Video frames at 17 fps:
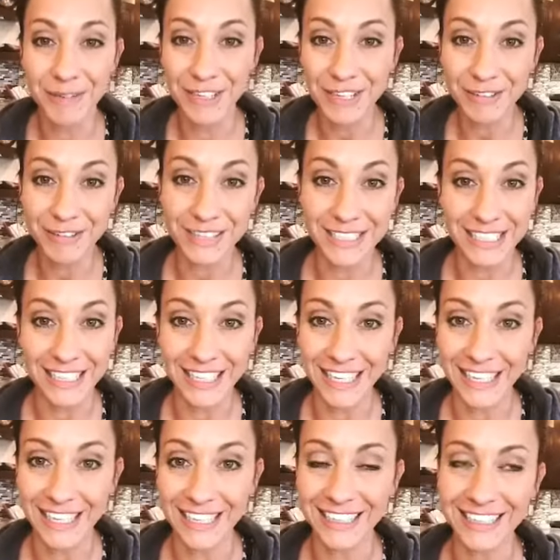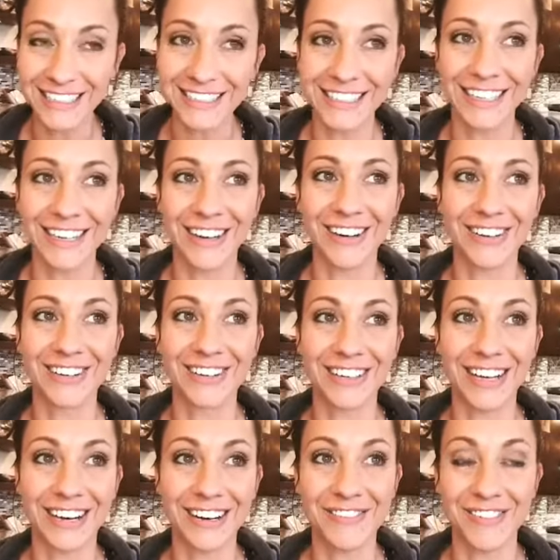but he was thinking you know
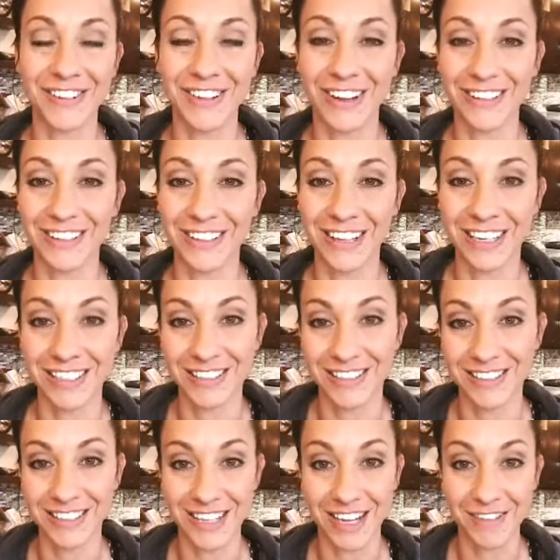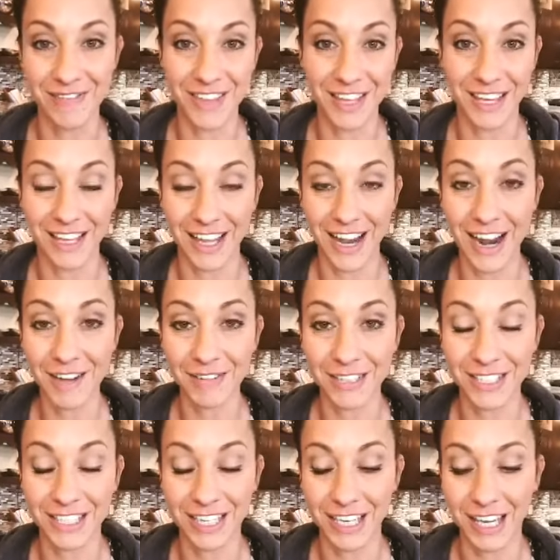kind of along the lines of the same thing that i
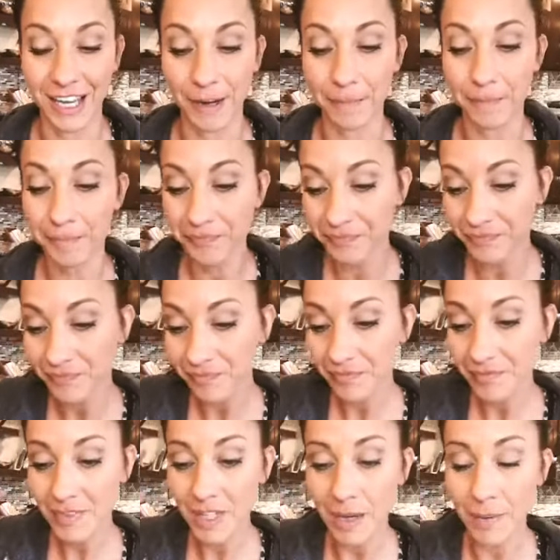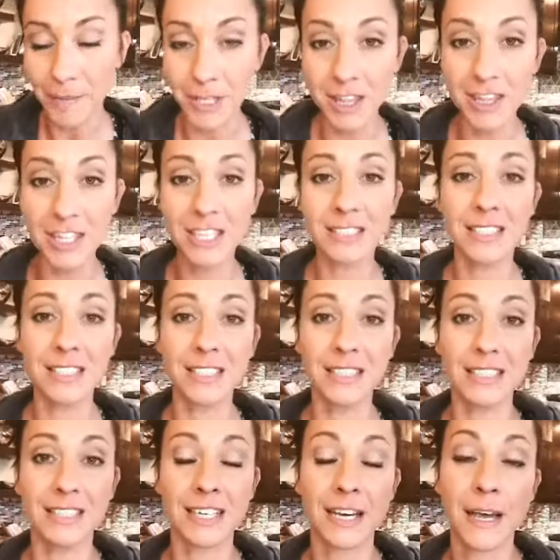was thinking but this
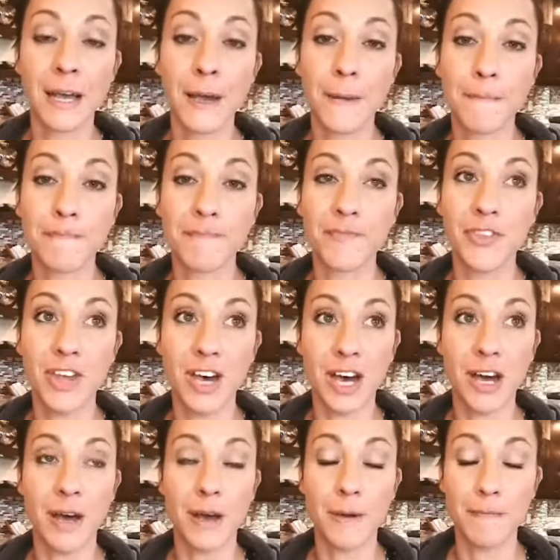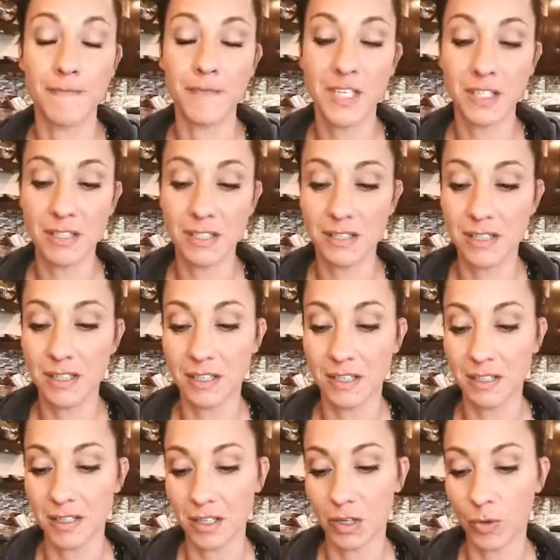is the this is
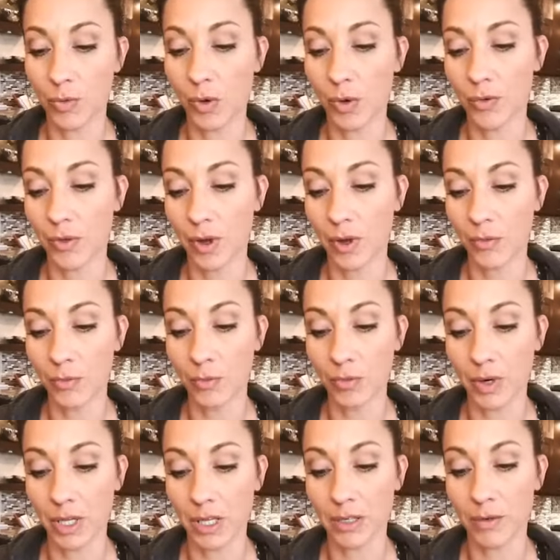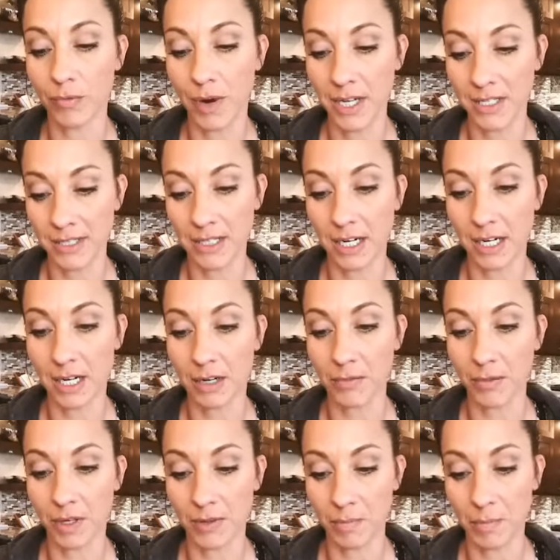the the quote that really
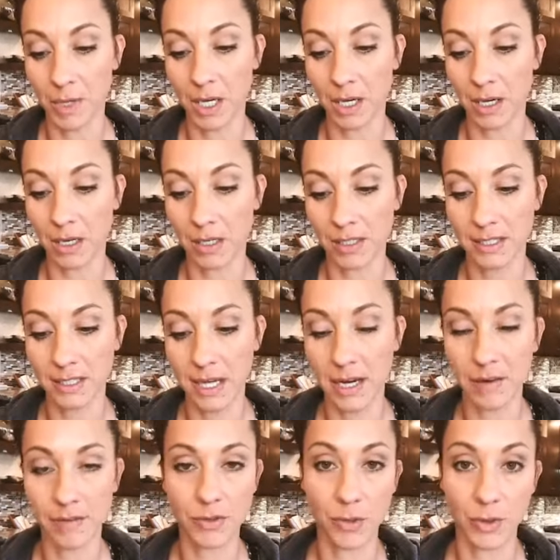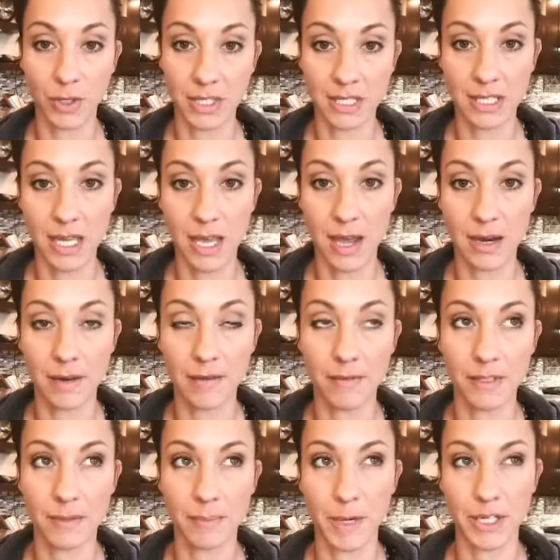resonated with me and it's kind of towards the end of
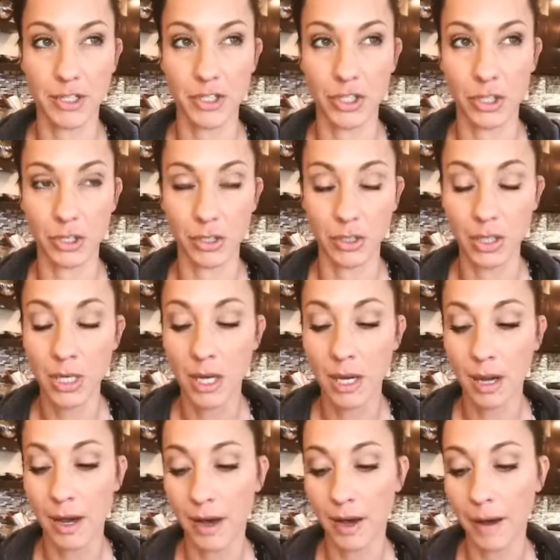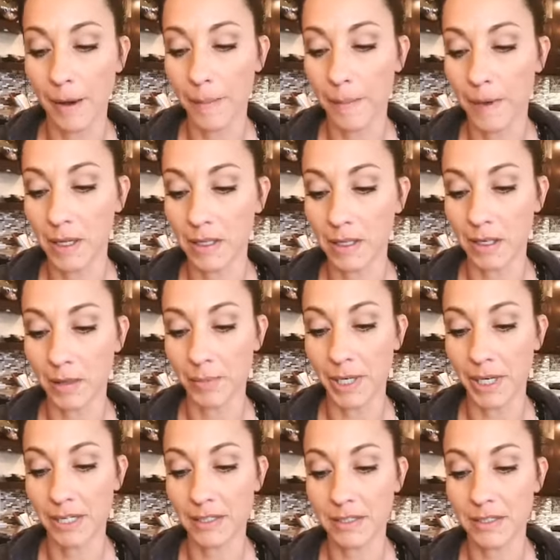the special um, a little
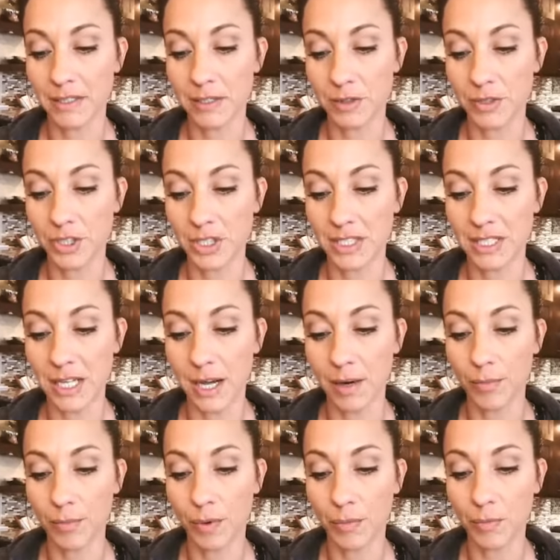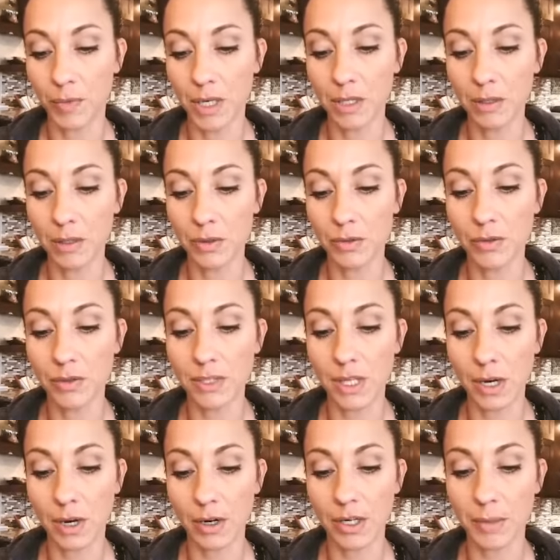bit so she said when we lose
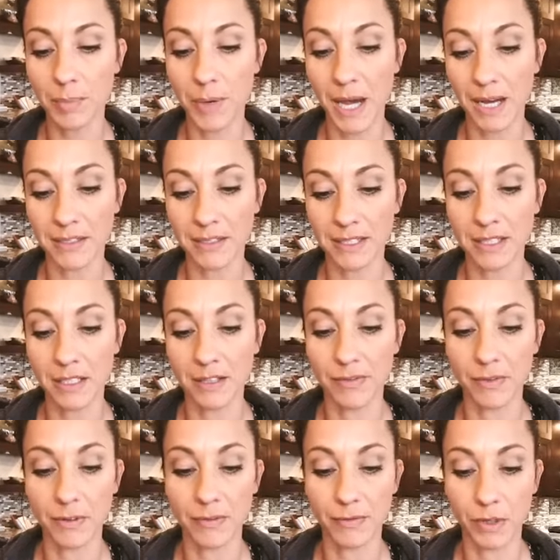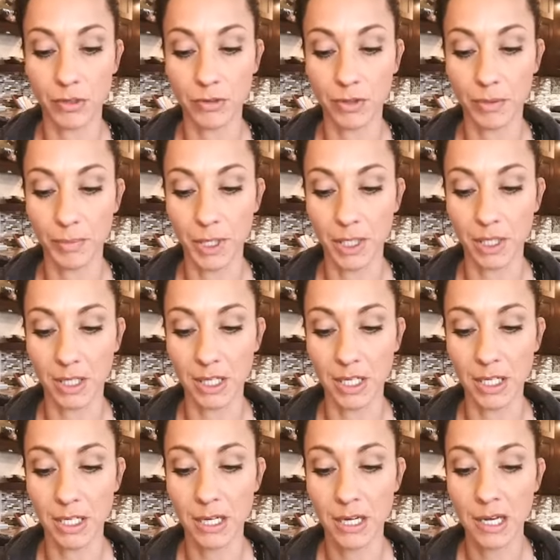our capacity for
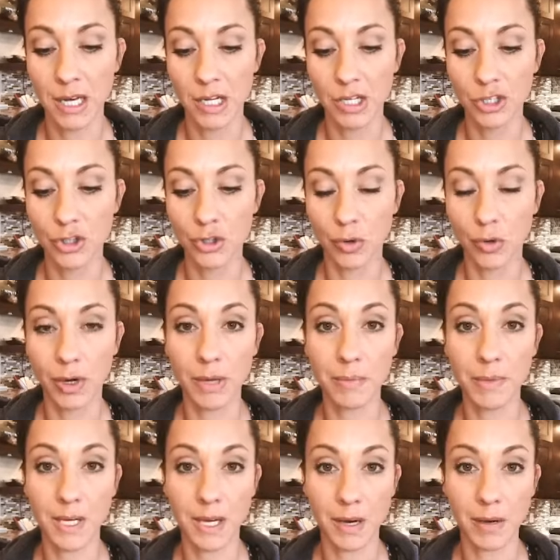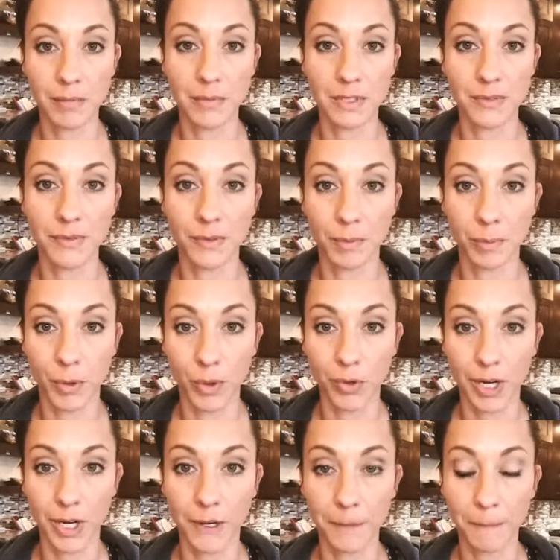vulnerability joy becomes
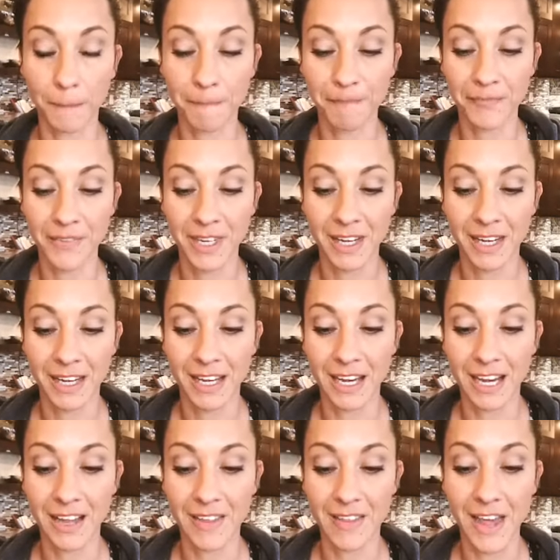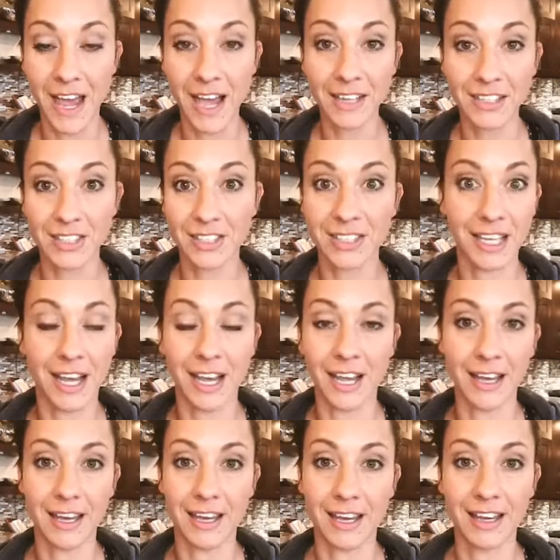foreboding and that just
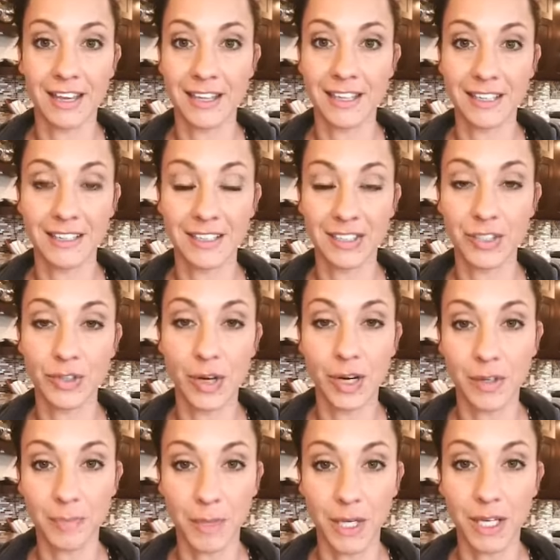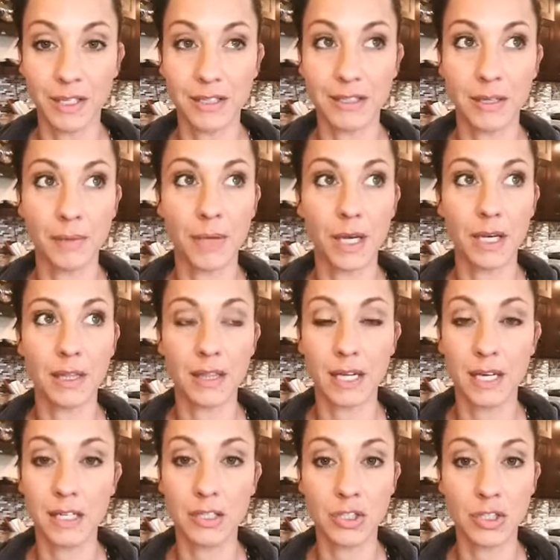like struck me because I'm like,
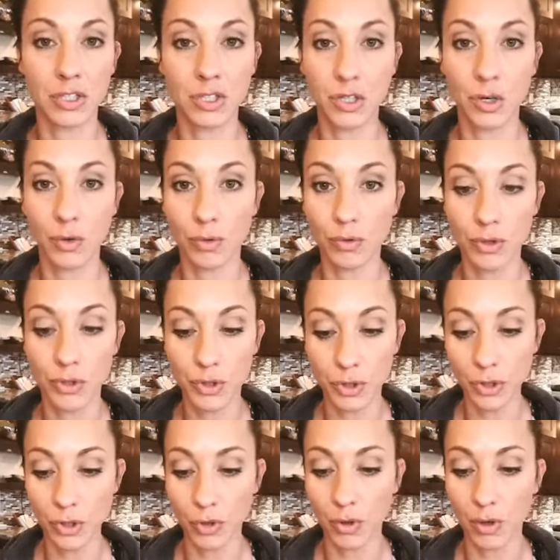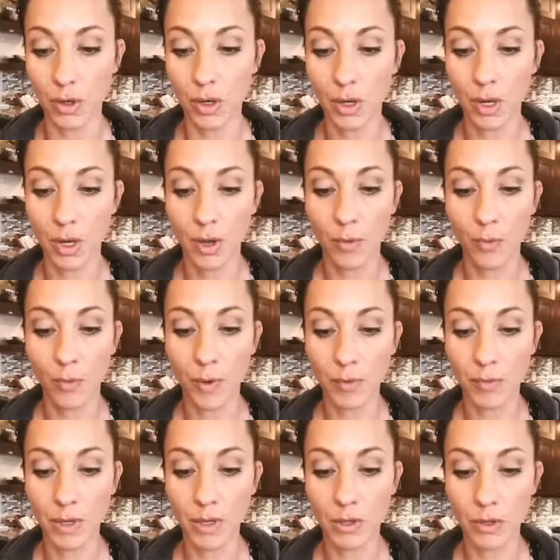that is so true.
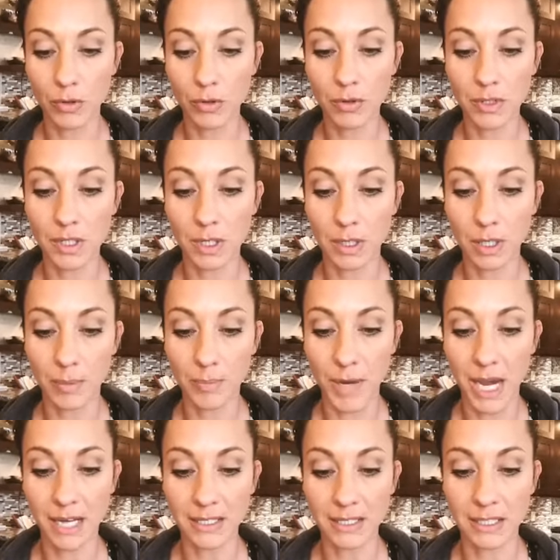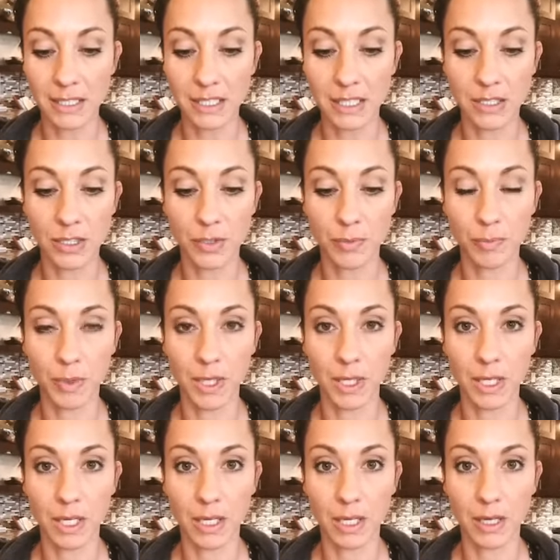When we lose our capacity to
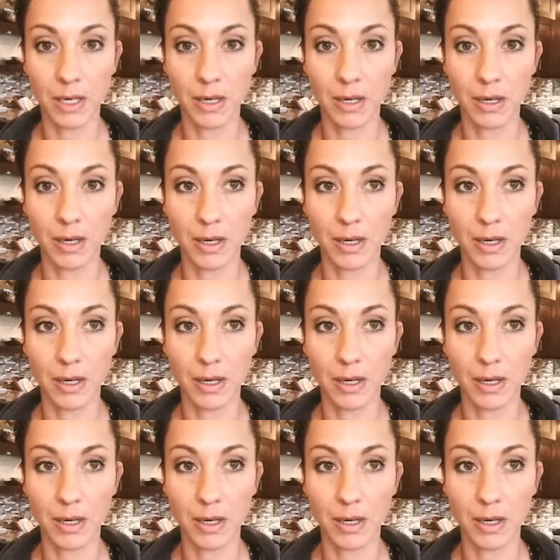be,